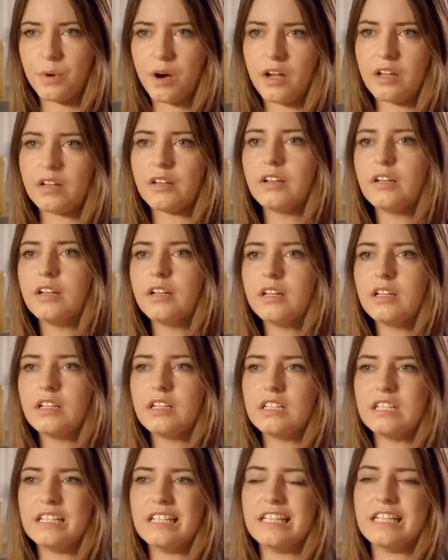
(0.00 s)
one
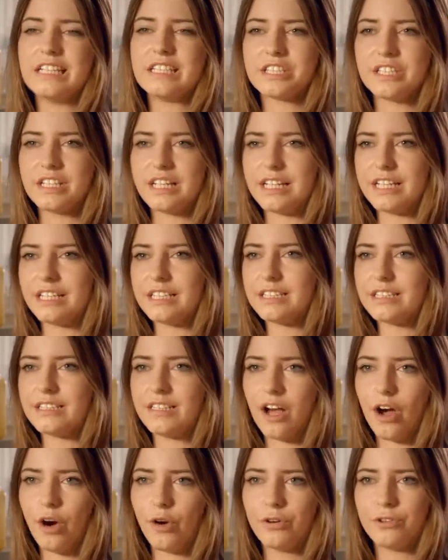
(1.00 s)
literally
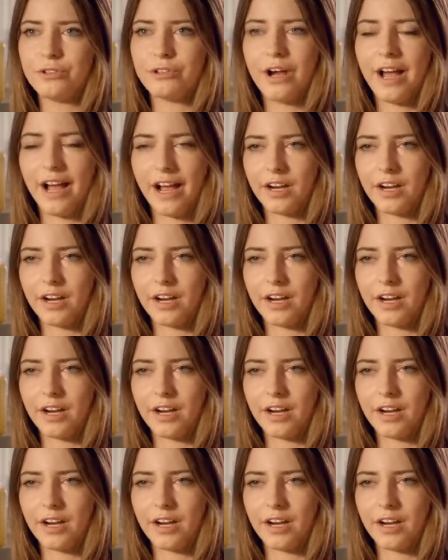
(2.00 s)
hold your